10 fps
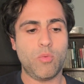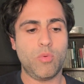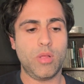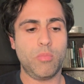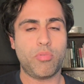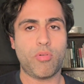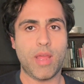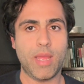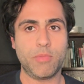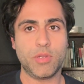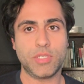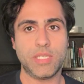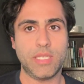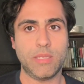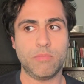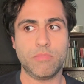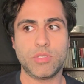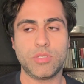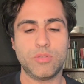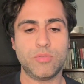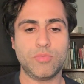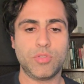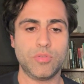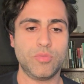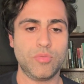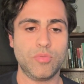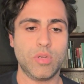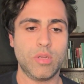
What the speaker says: will prime your team to do